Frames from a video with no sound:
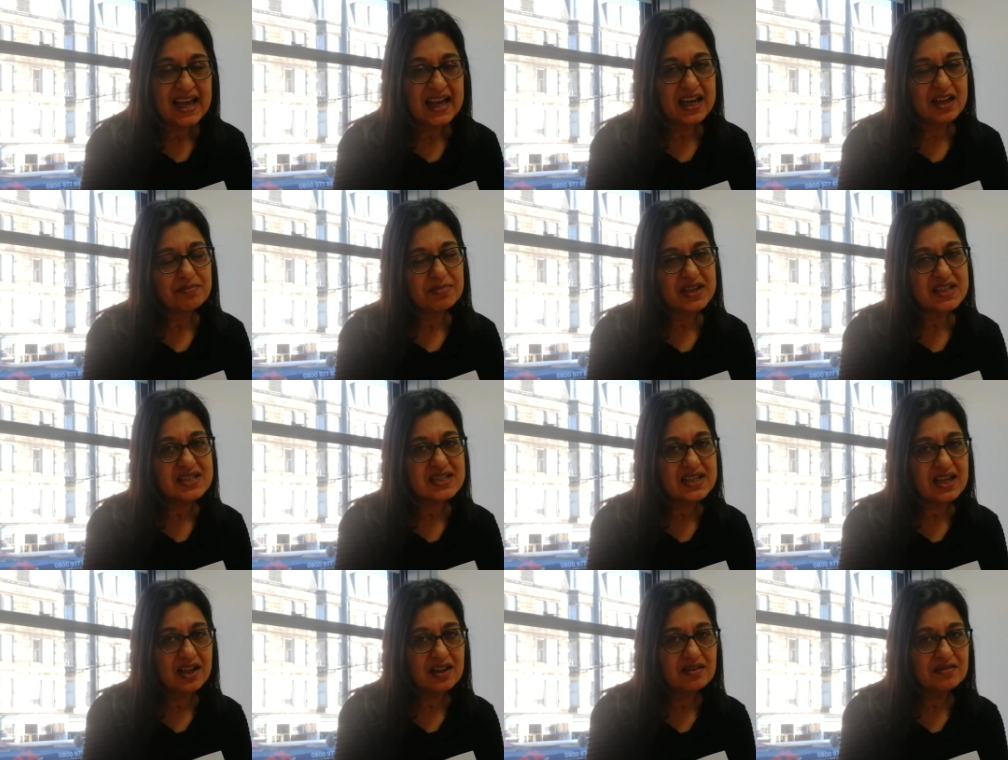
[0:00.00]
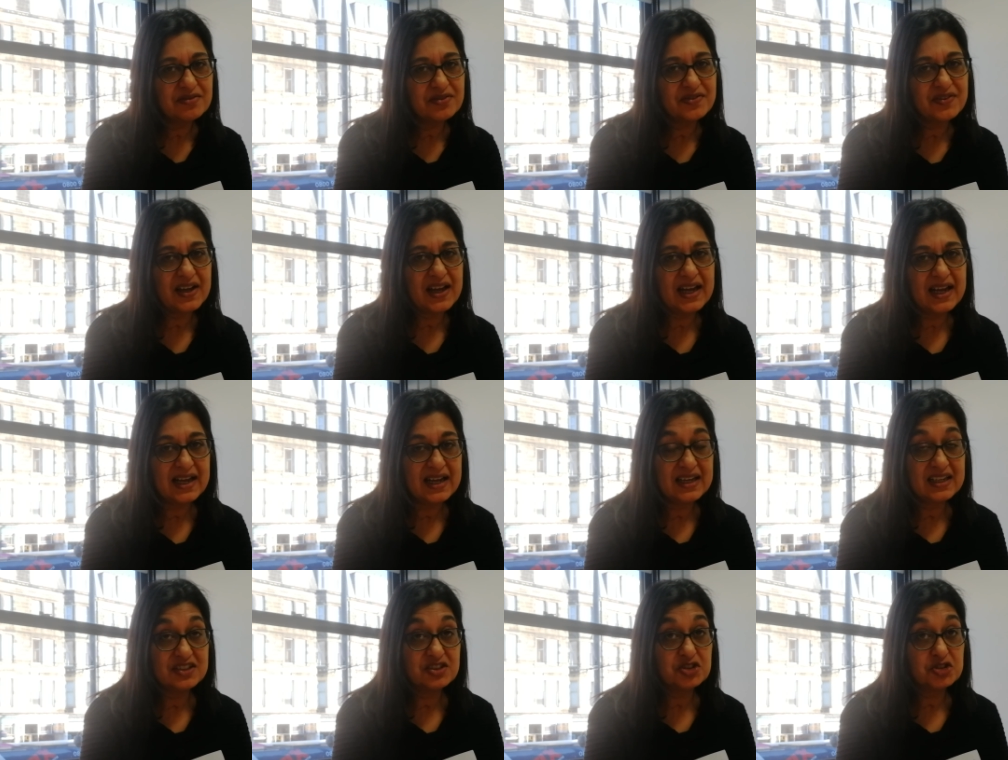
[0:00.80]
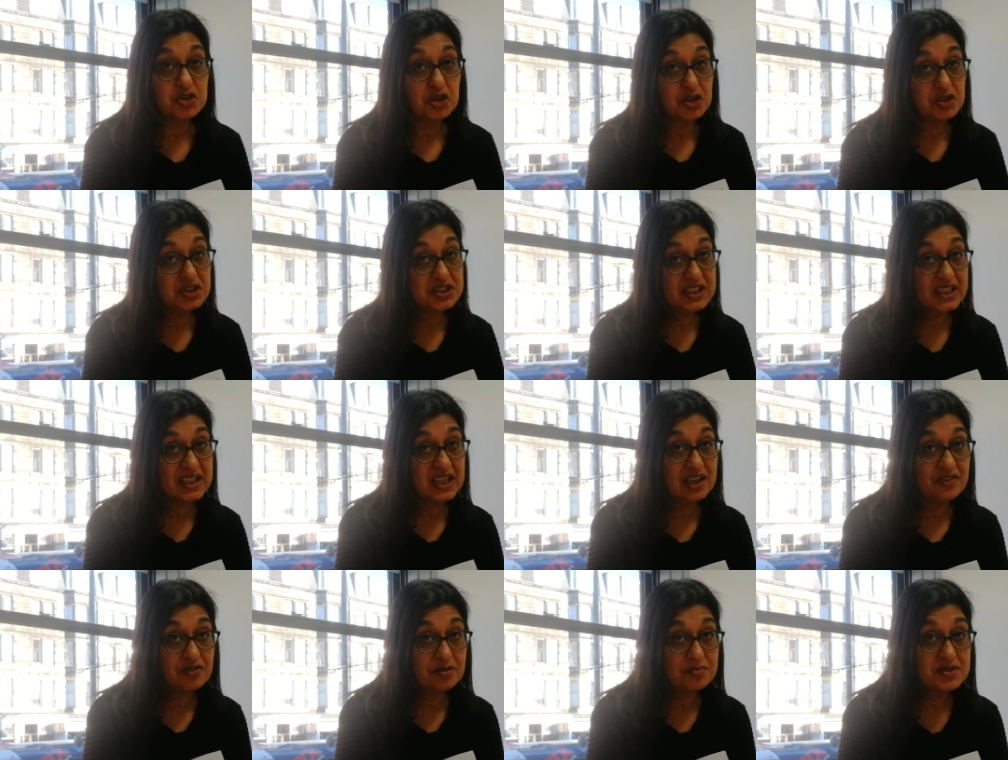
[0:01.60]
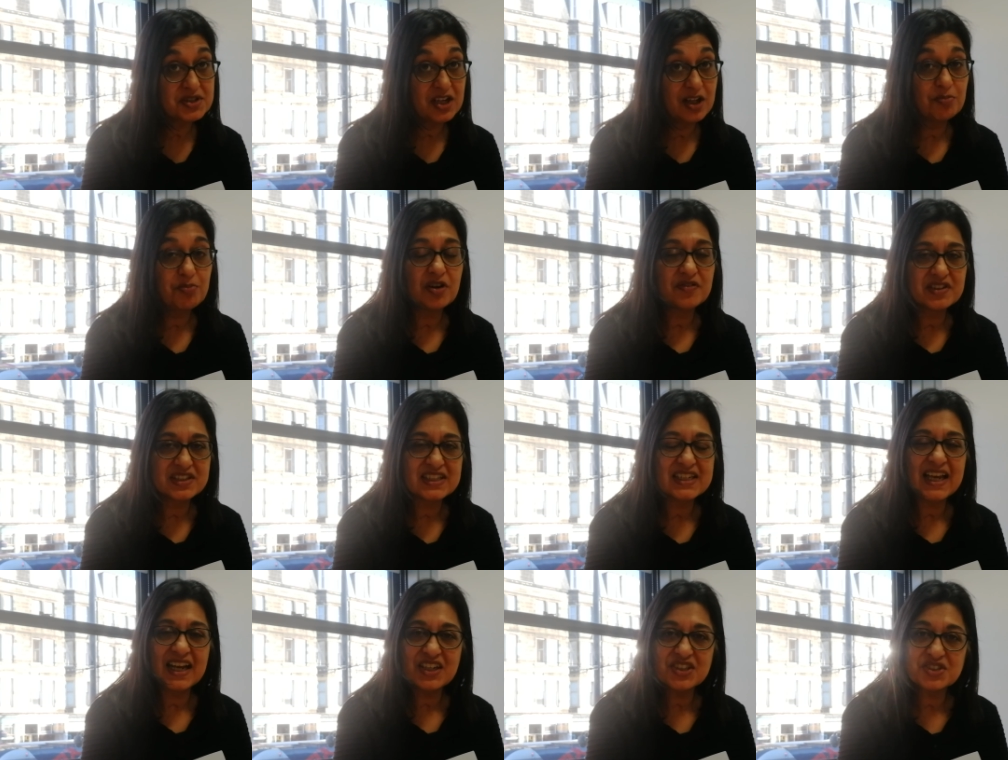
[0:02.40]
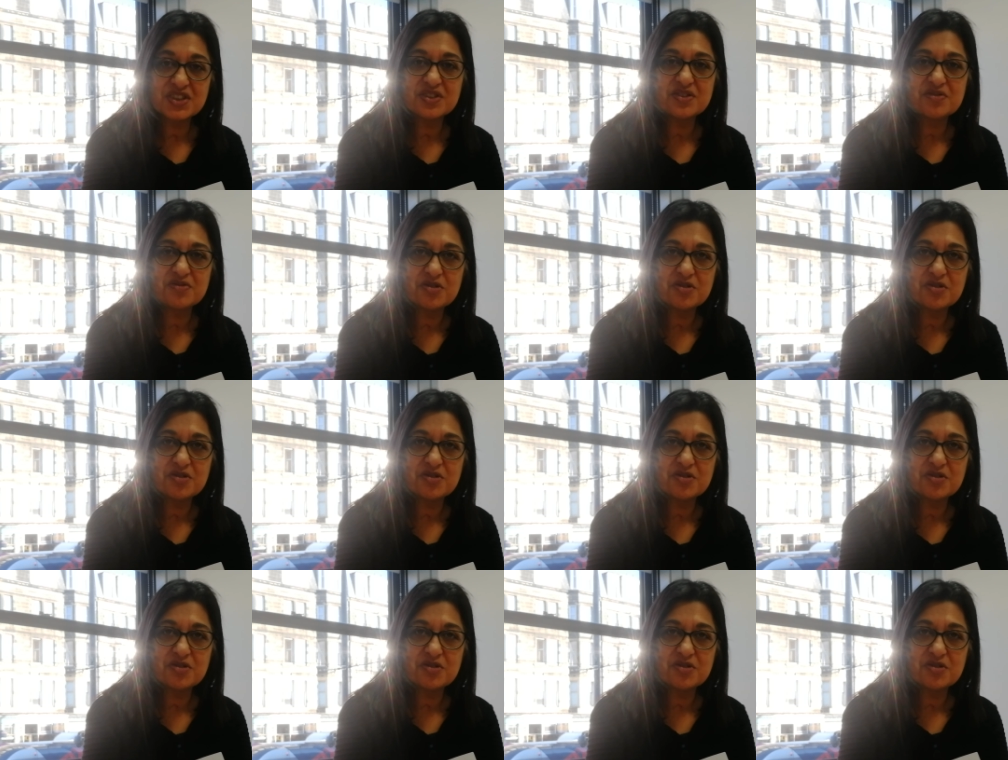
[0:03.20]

and myself and John Dickie from Child Poverty Action